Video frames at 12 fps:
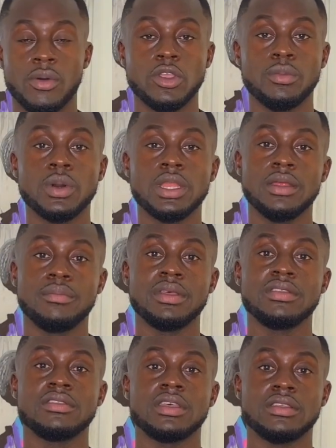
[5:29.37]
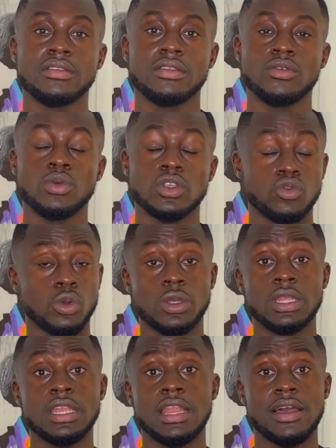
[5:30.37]
And when you're building a business, which is what
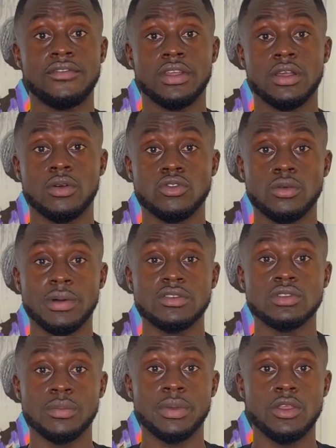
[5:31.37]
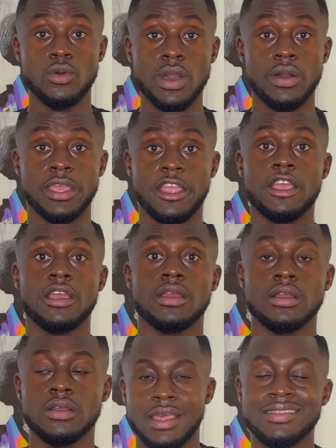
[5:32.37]
you need in Africa, because nobody's gonna pay you well
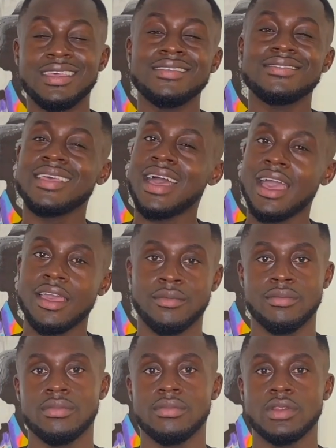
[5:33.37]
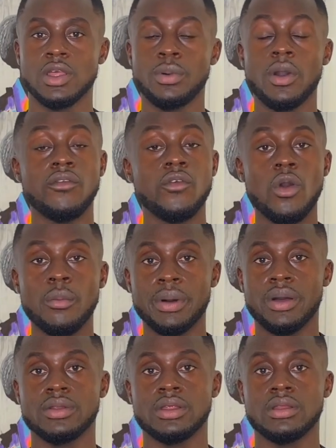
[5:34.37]
here, it takes time. The power of
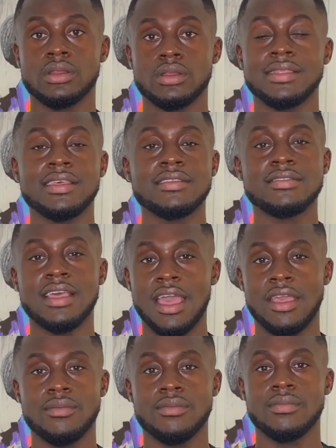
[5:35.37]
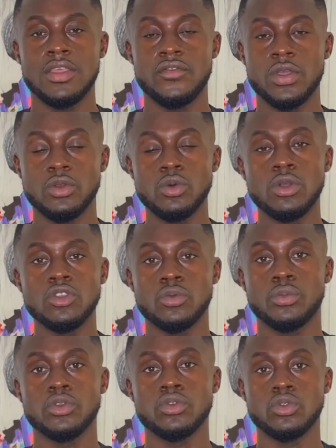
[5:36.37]
compounding, it takes time. If you're doing what you're
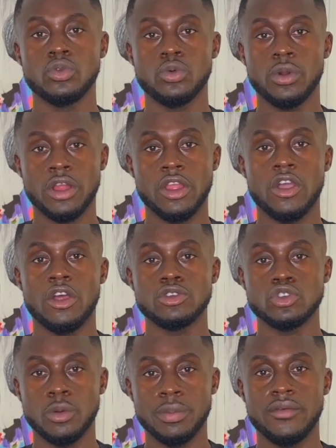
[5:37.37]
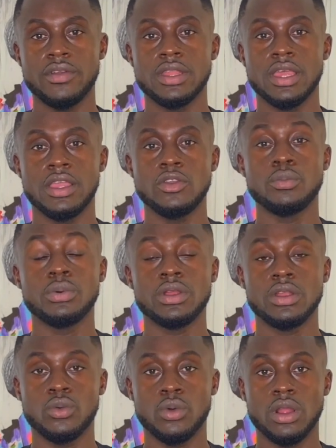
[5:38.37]
supposed to do, you're working hard, you show up every day, and you put
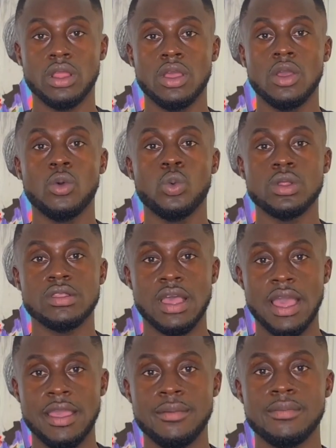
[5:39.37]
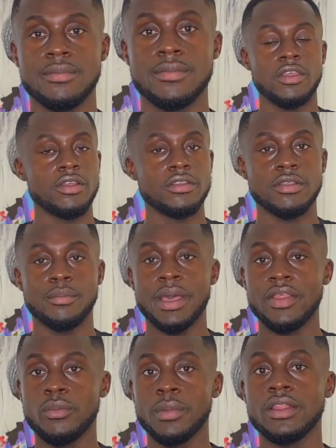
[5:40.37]
in the work with time, there is a
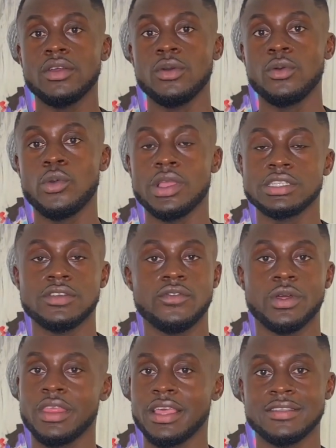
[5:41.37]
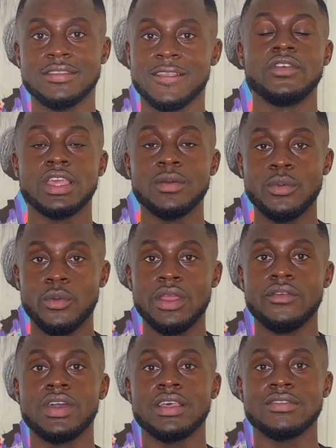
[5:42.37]
mathematical equation for this. If you keep
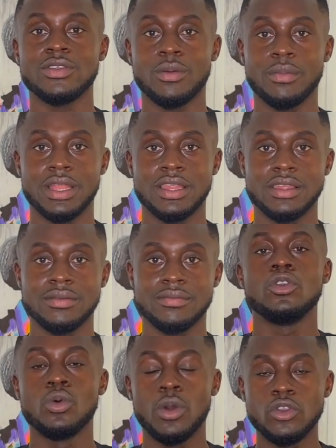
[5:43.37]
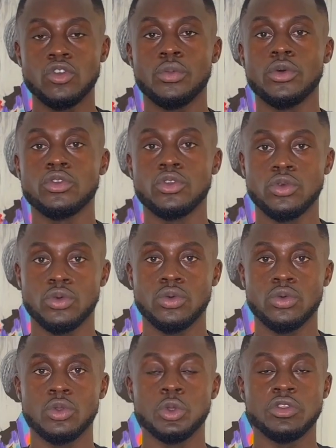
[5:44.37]
reinvesting your money, you do what you're supposed to
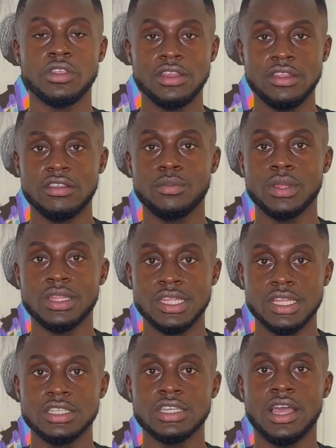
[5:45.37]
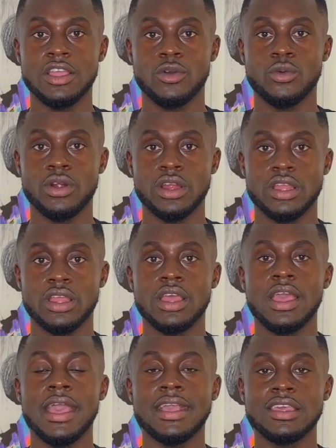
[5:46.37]
do, you stay disciplined, diligent at your work,
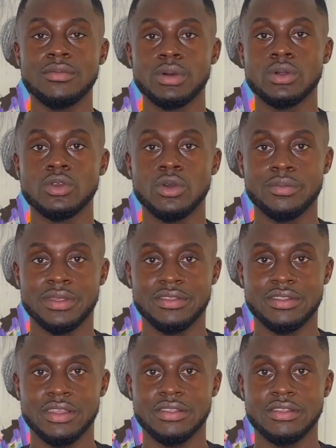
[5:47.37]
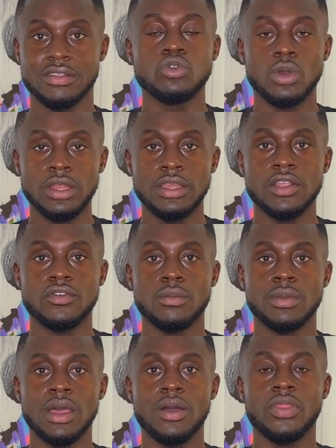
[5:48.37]
and keep building your business, 20 years
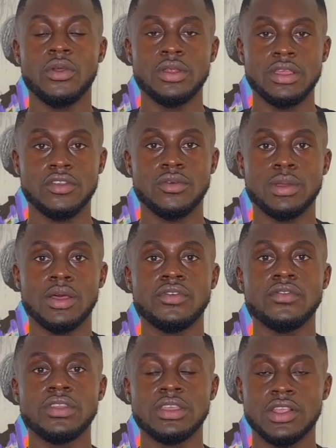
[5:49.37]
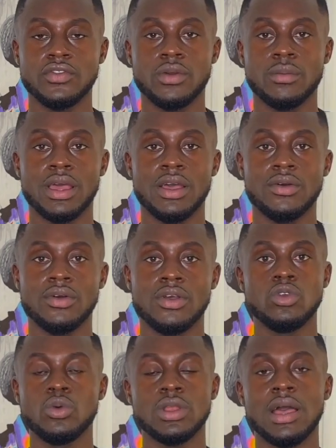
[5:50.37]
from now, 30 years from now, 15 years from now,
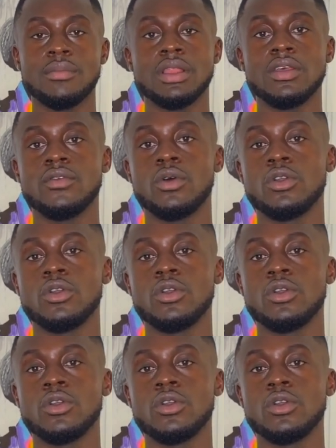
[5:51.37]
you will not believe